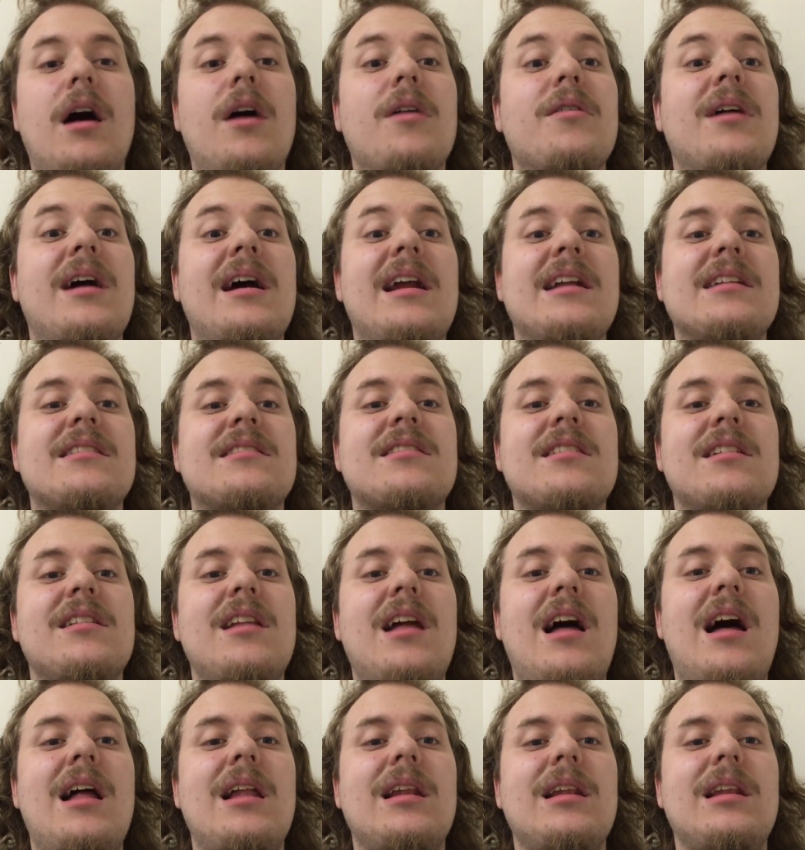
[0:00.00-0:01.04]
Alright, it's a
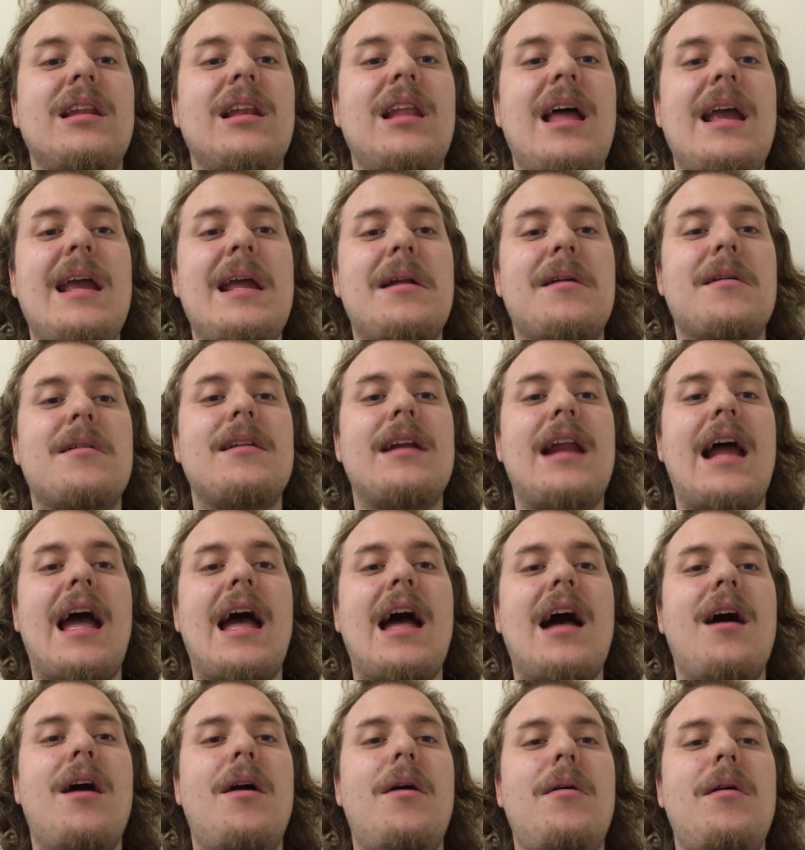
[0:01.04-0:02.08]
lot later
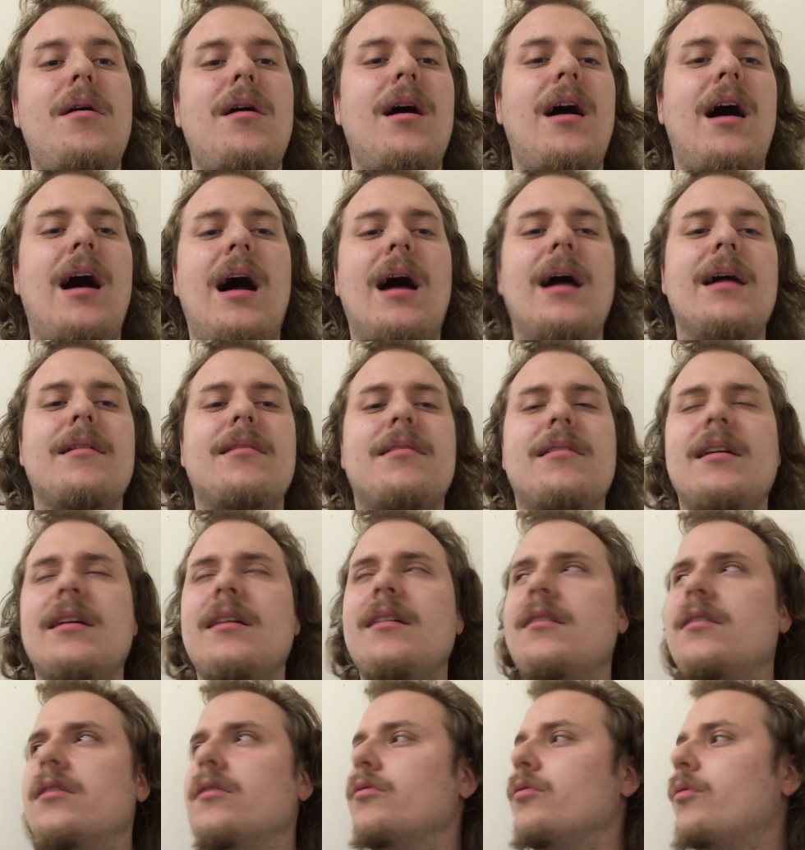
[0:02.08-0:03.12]
now. I
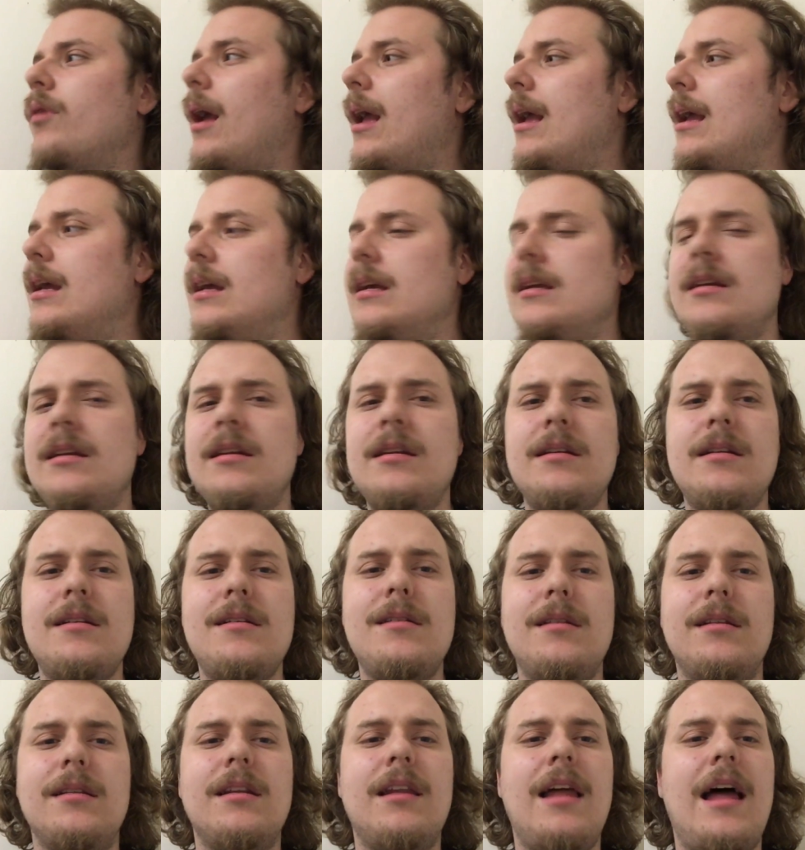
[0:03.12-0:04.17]
think the
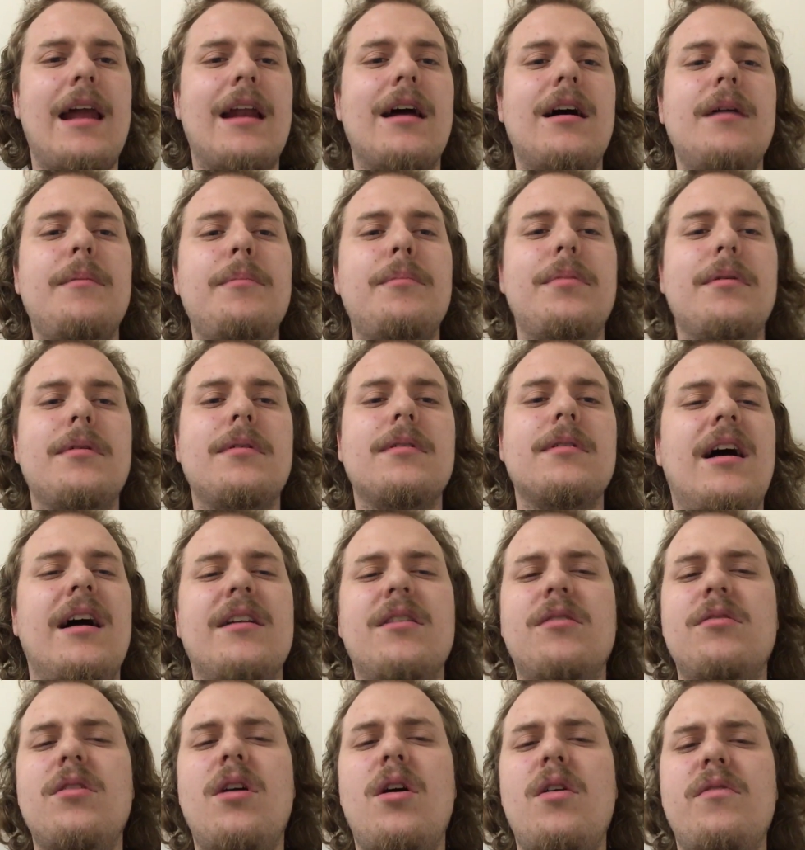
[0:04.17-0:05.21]
rain let up. I
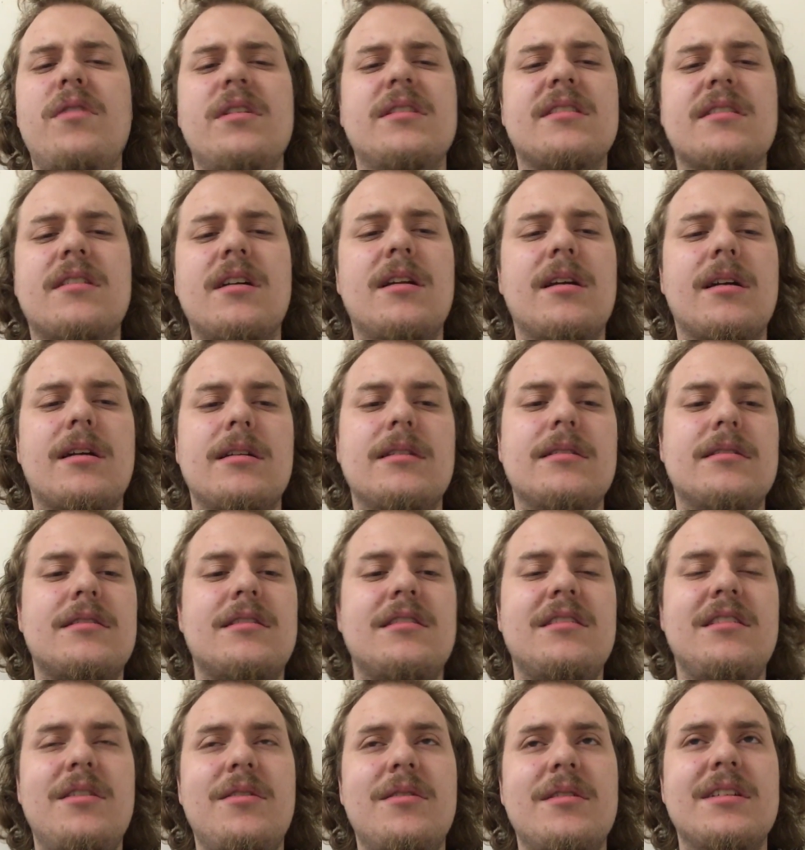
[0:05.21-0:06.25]
don't know if it's going to
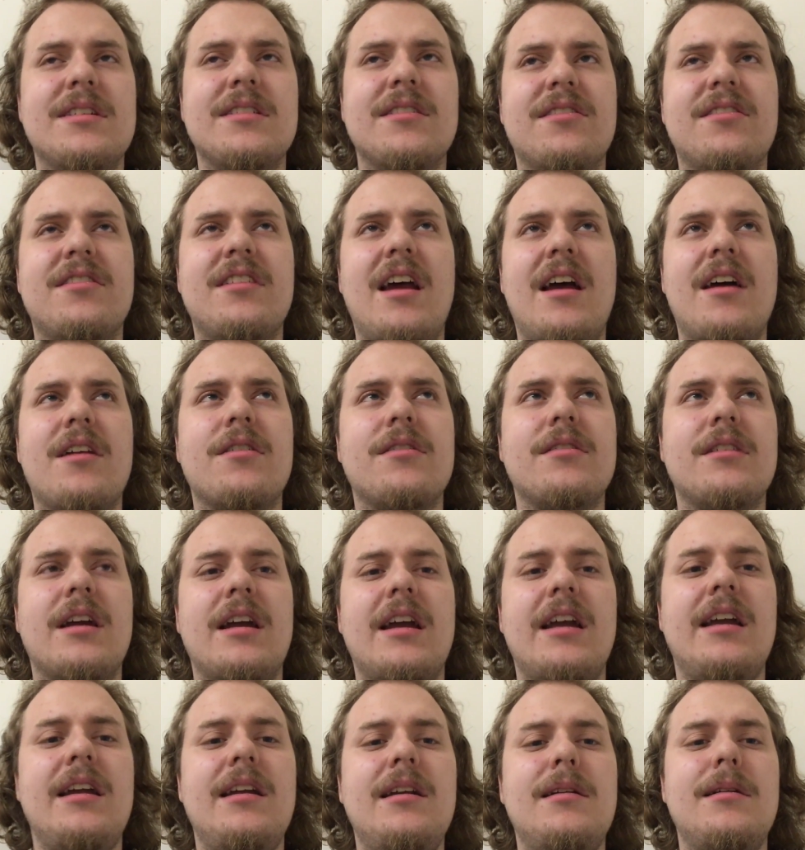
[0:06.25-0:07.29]
continue into
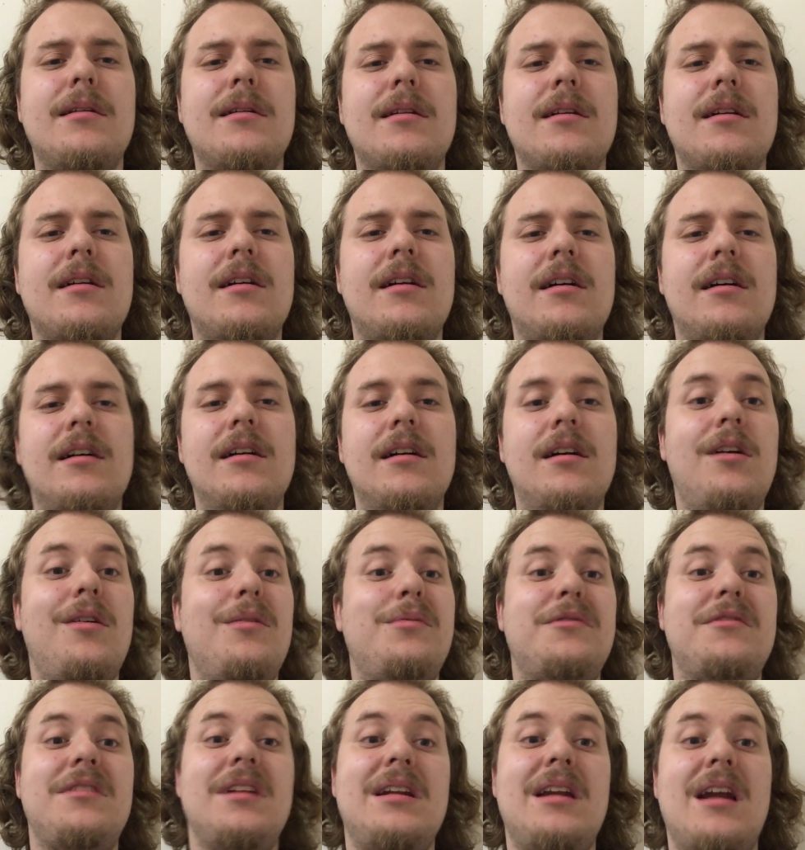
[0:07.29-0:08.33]
Saturday.
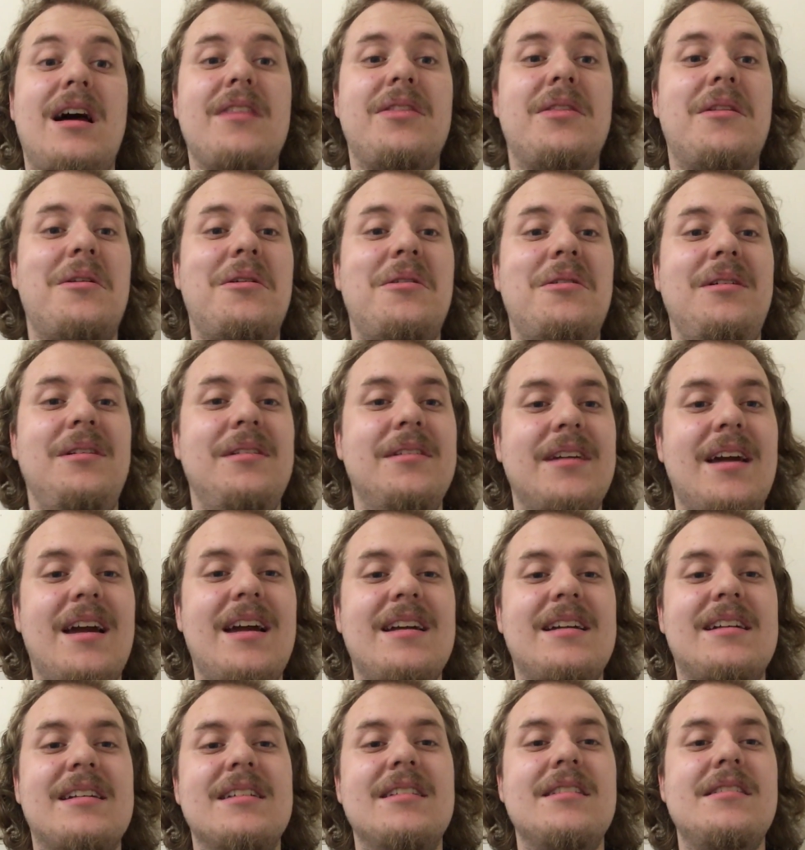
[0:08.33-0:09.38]
Hopefully not the whole day,
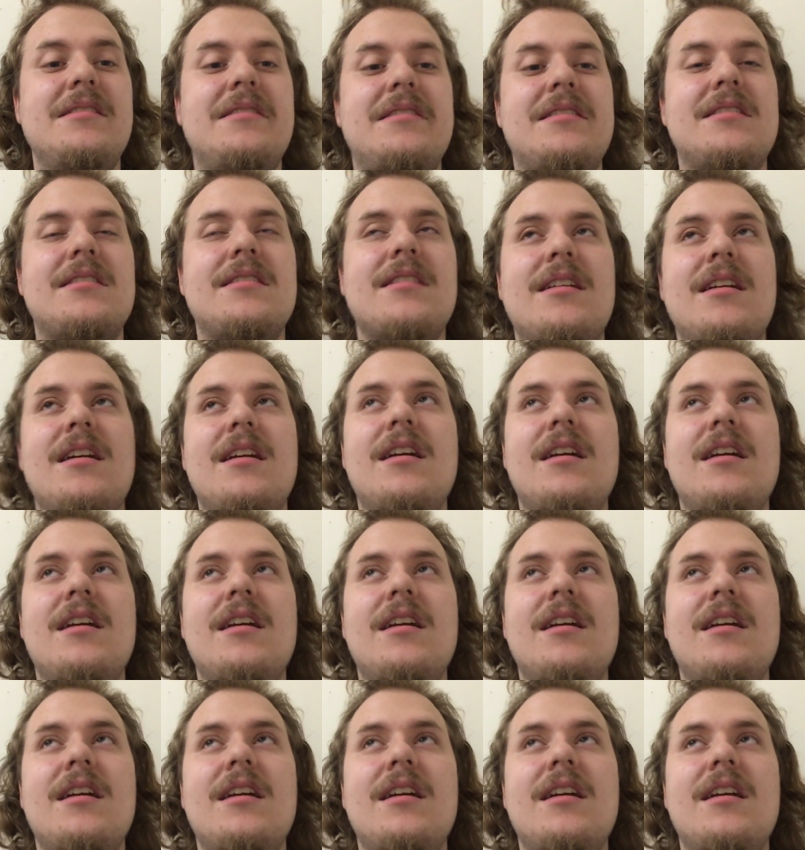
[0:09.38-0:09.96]
because